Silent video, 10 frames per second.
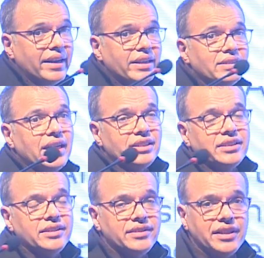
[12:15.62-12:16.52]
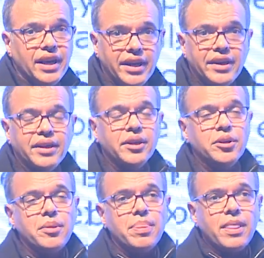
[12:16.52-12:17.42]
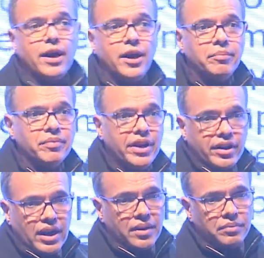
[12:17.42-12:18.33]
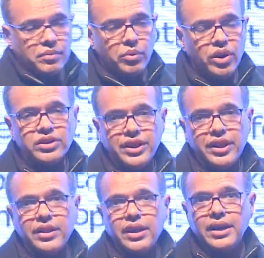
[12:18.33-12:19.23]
is STZA. Ikra was here,